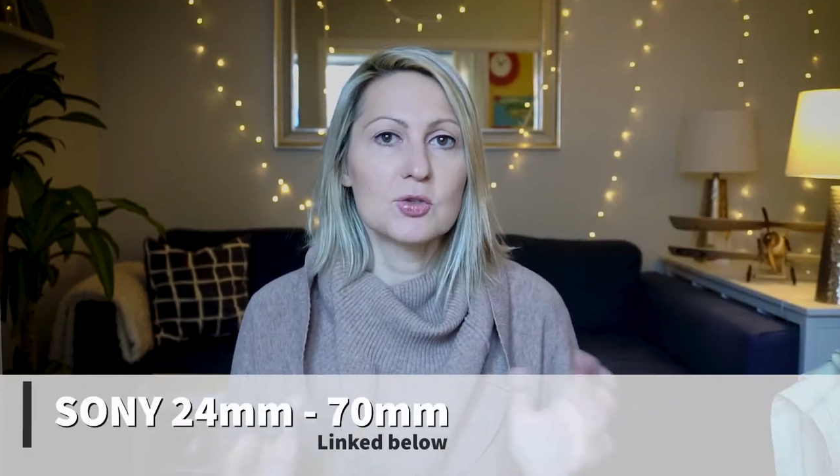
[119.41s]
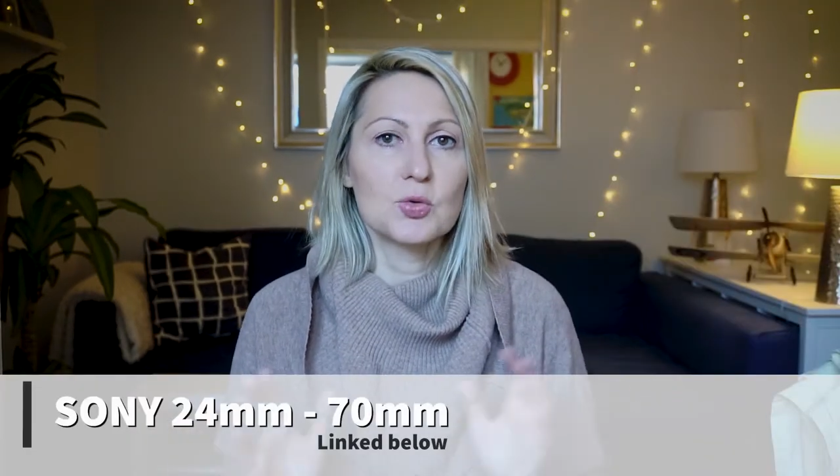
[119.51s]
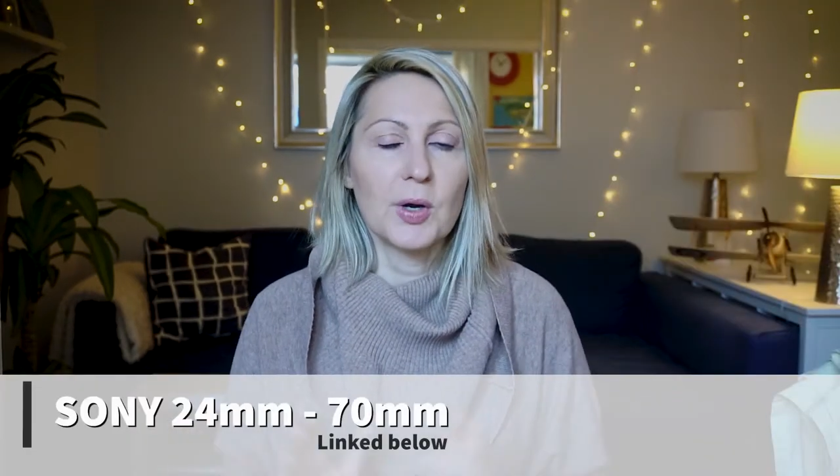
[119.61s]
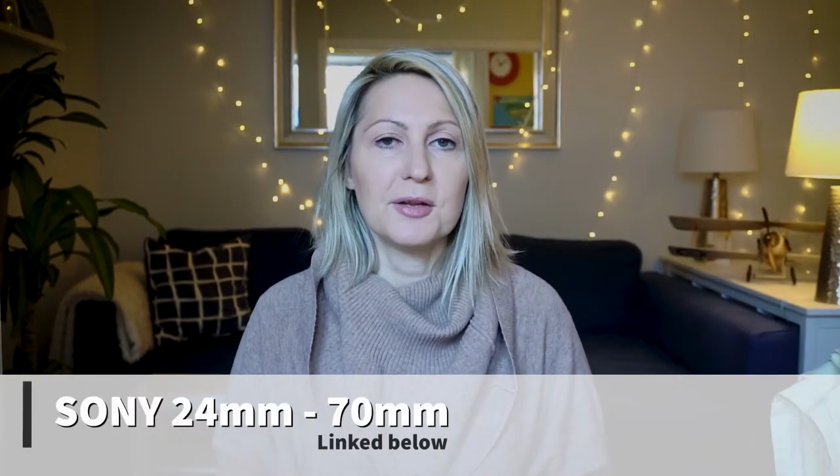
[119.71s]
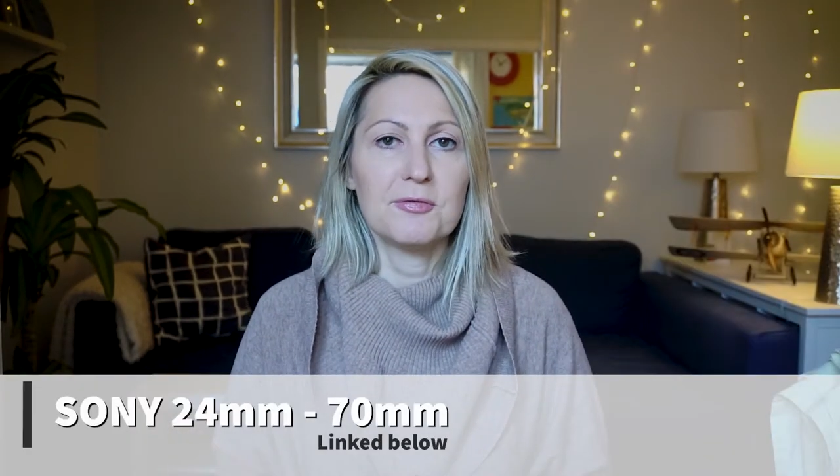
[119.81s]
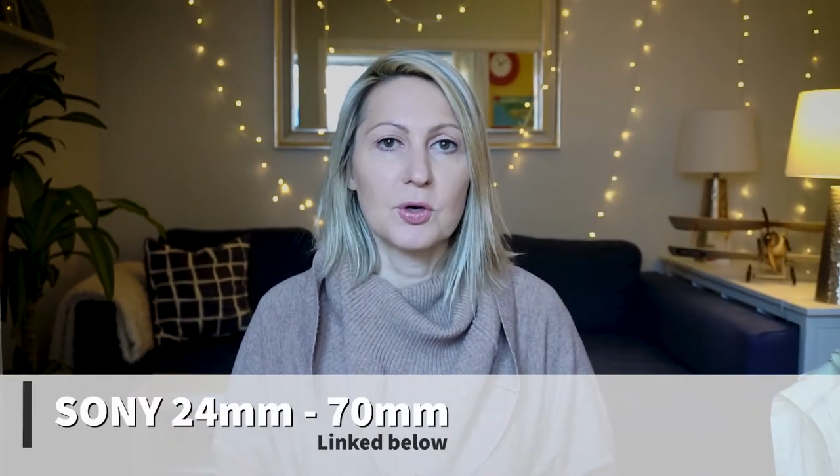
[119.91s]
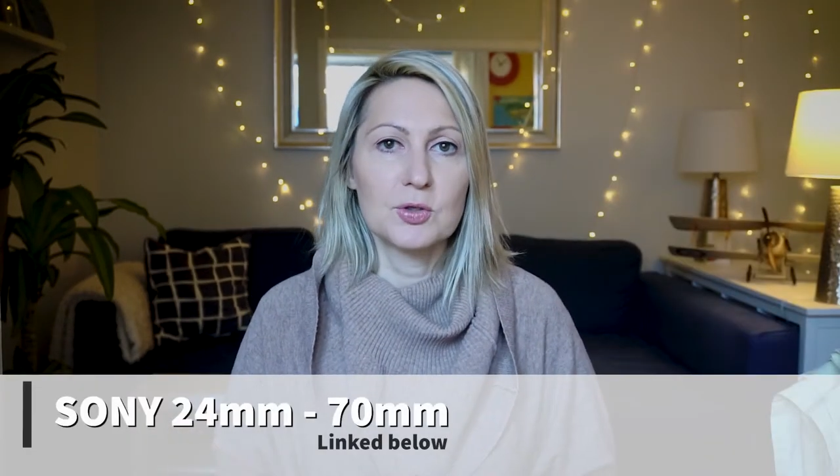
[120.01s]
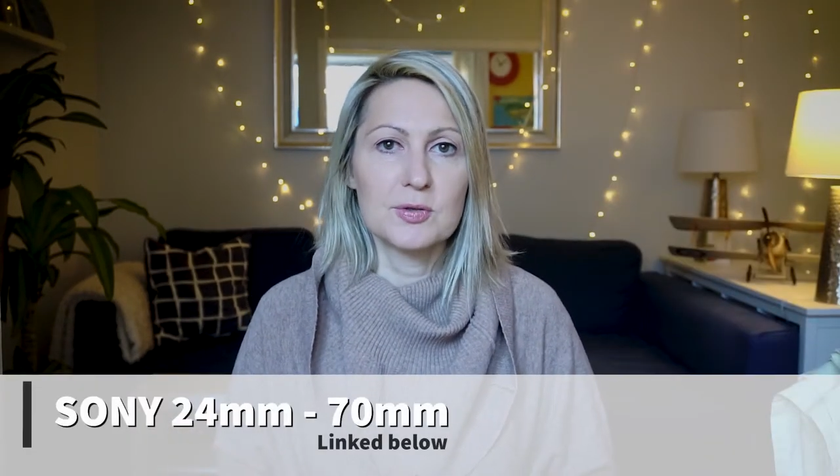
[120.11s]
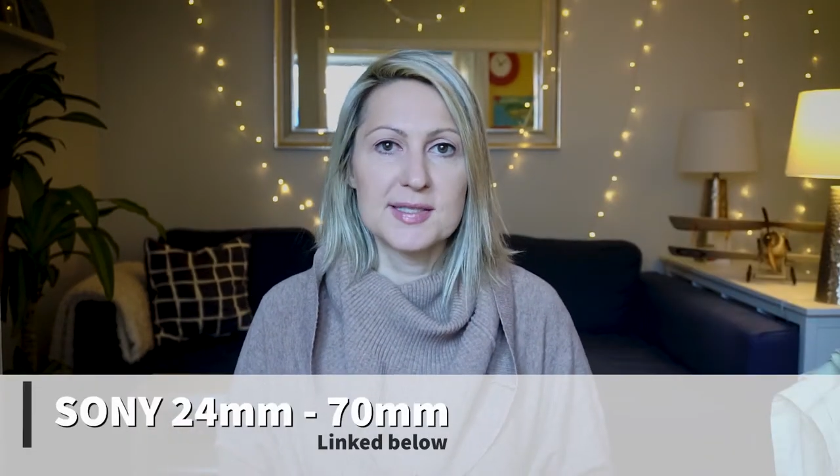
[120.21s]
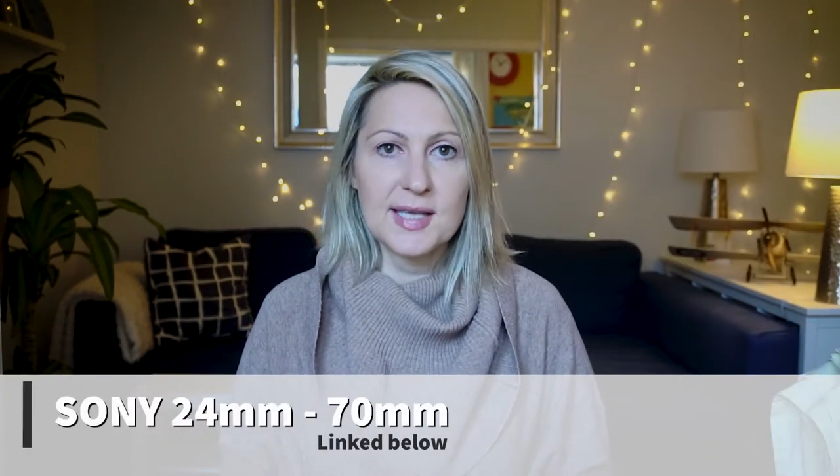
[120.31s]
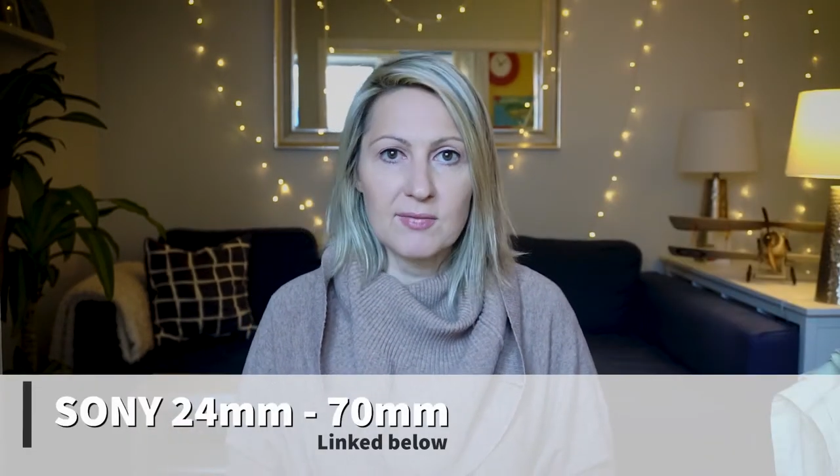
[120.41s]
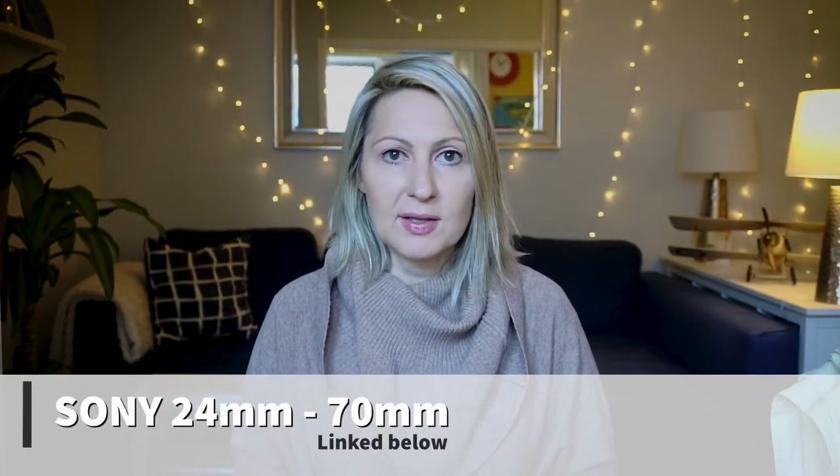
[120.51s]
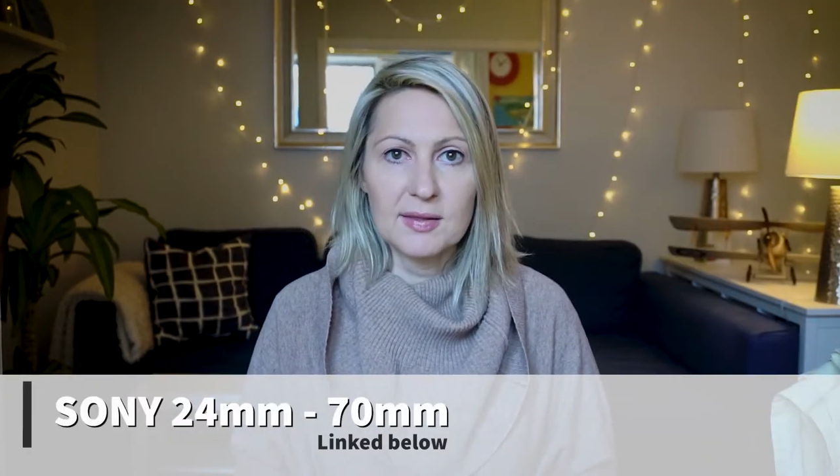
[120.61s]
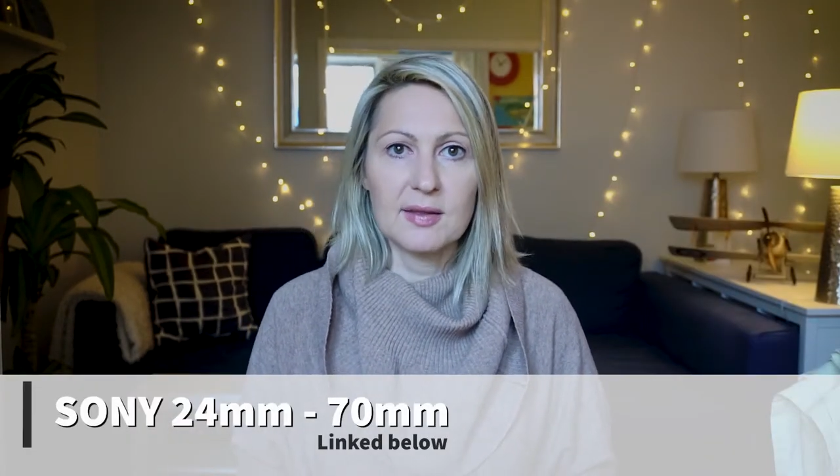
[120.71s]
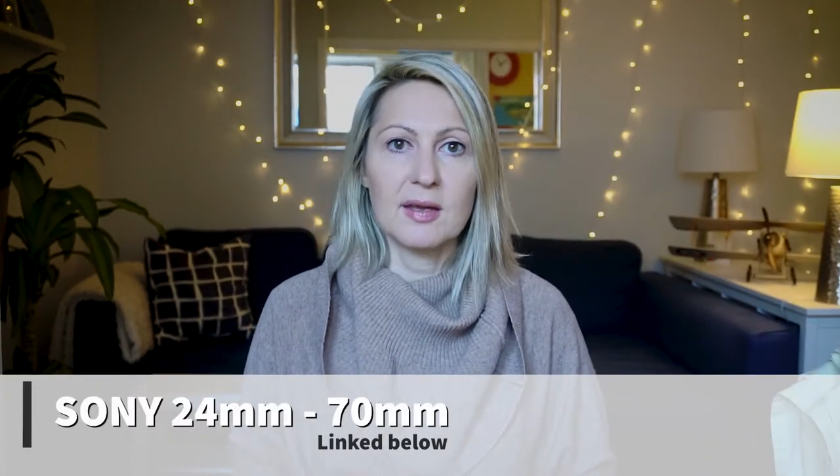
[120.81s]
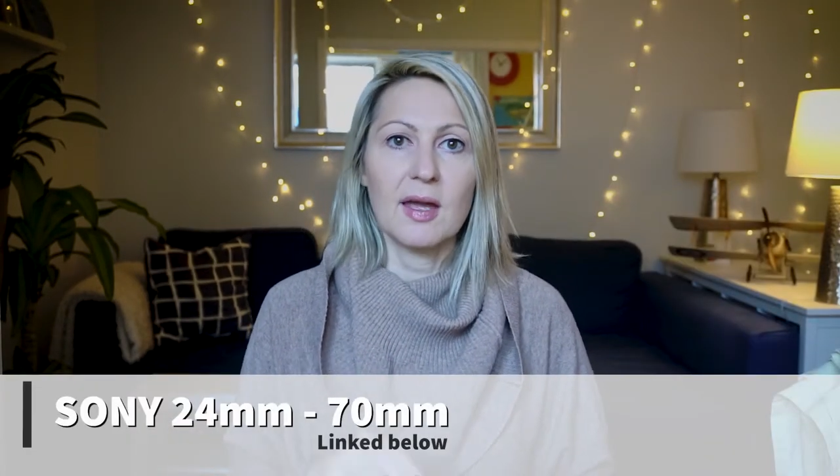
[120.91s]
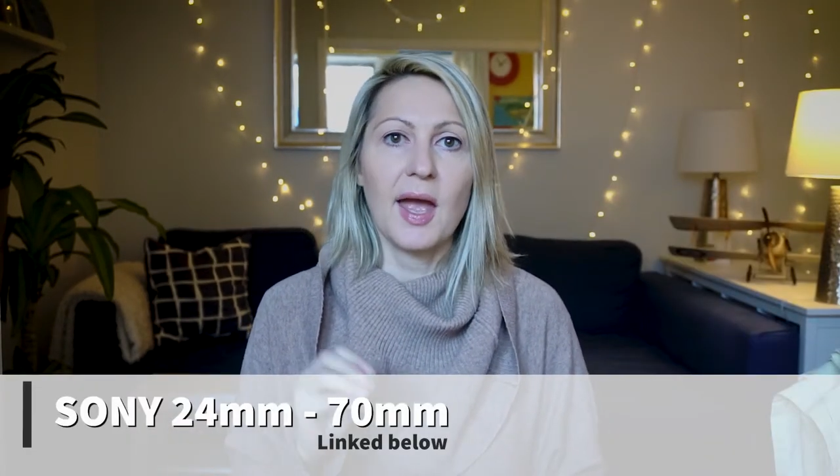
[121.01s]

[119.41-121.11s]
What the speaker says: 24 to 70,